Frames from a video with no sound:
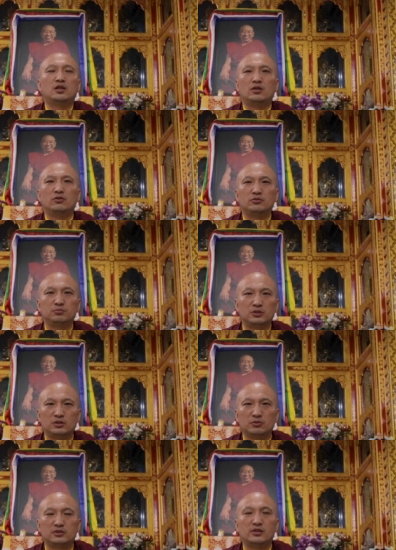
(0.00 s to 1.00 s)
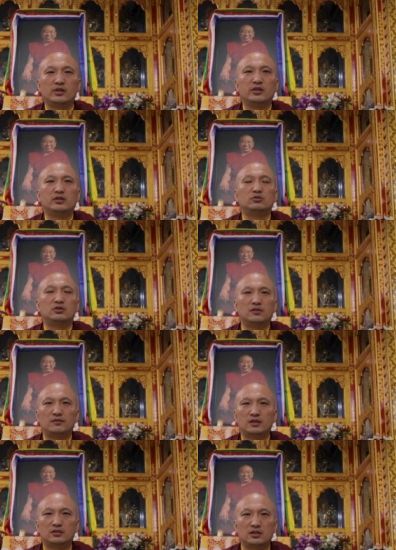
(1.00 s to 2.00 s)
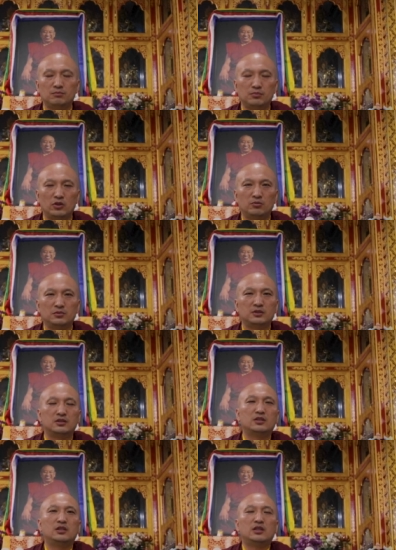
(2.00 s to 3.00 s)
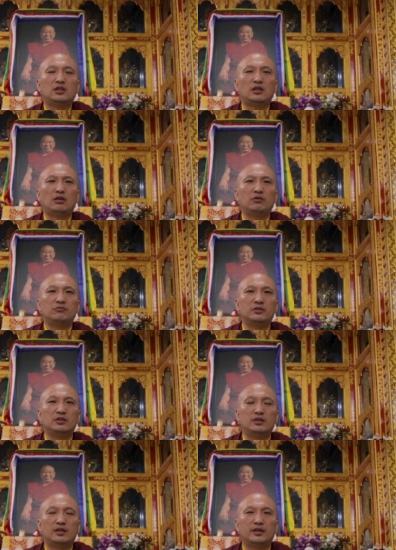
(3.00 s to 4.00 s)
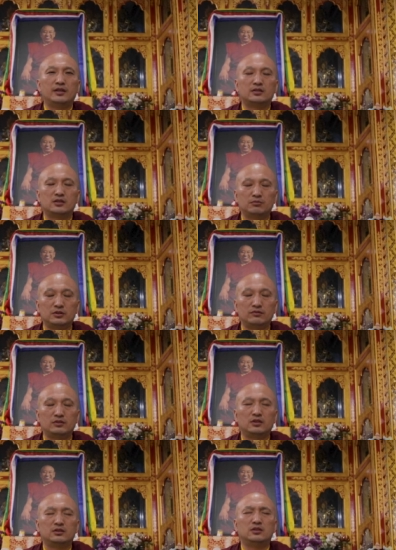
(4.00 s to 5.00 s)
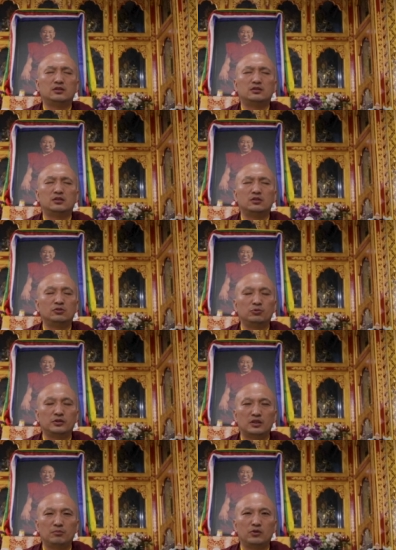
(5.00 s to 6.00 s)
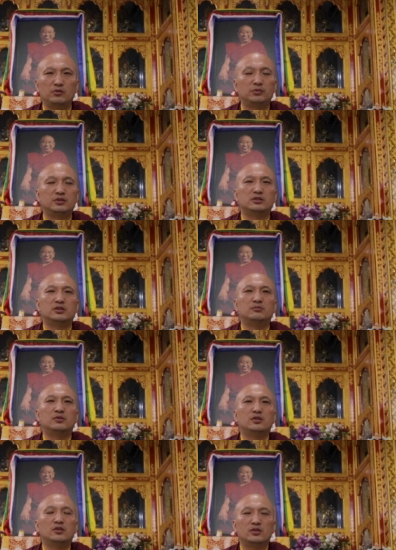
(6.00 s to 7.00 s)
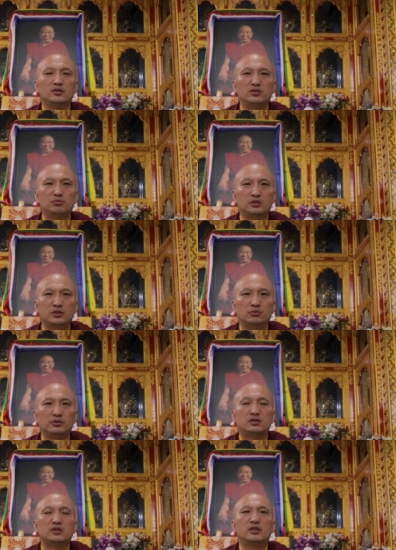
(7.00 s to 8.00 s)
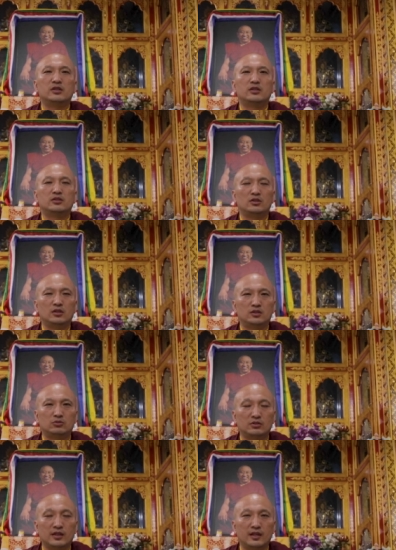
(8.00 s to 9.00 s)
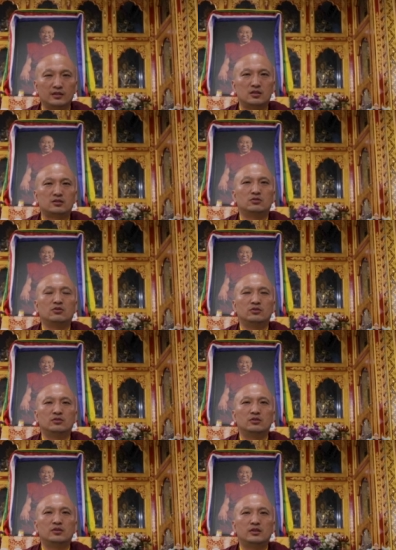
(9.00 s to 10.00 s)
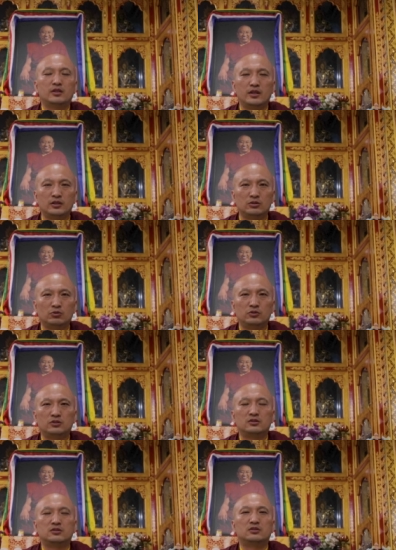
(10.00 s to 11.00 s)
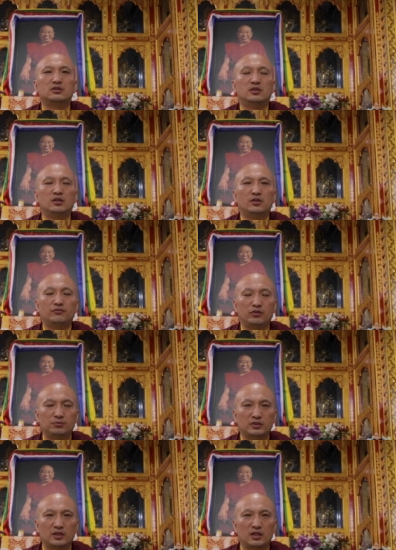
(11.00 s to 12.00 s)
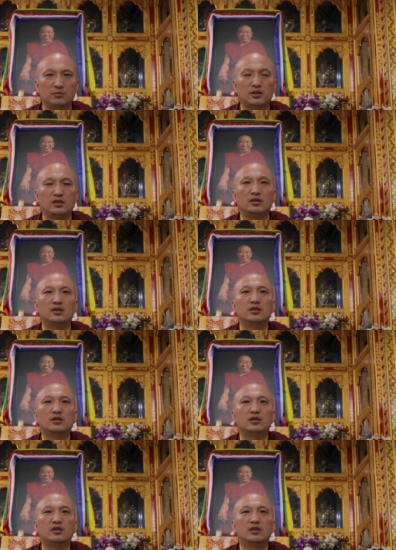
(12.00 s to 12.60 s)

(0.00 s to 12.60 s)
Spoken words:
our Rinpoche was there to give us the empowerment. Even we had some difficulties in knowing about Buddhism, Rinpoche was there to guide us on any questions from the Dharma.